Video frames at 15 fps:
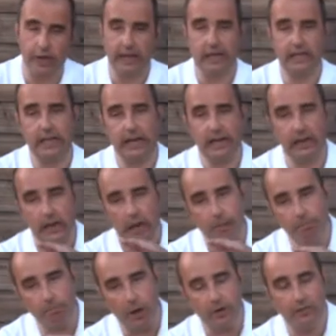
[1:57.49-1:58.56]
it is heated
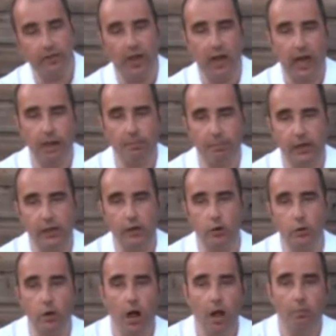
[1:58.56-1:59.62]
above and
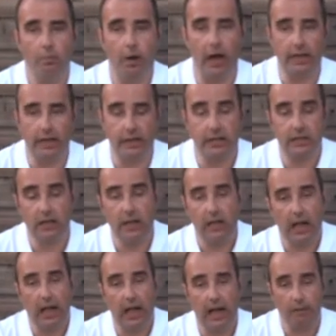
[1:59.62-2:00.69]
below by this
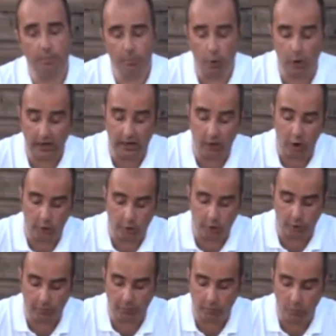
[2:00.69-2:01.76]
boiling hot
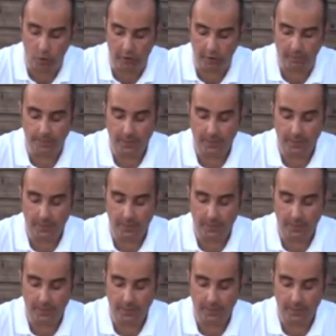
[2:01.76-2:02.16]
loop of water.